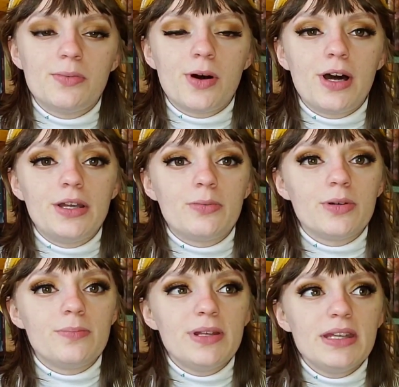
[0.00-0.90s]
one
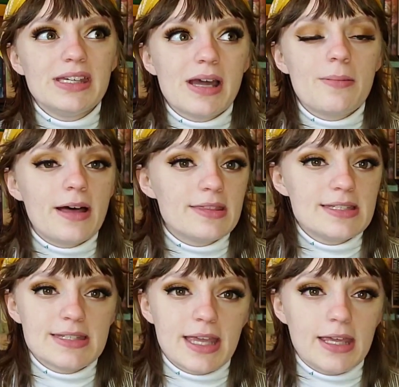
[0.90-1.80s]
would be about the
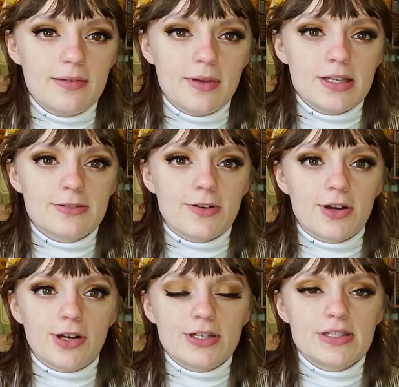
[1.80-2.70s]
same as
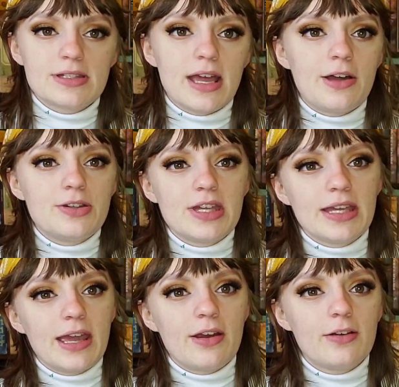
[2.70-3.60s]
far as how you
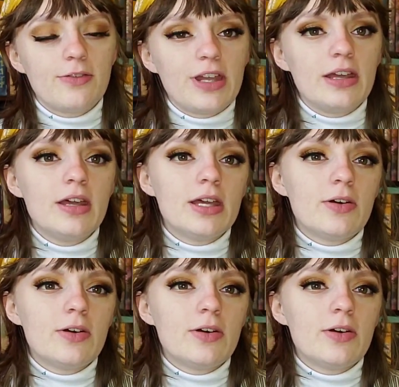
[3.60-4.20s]
take care of it.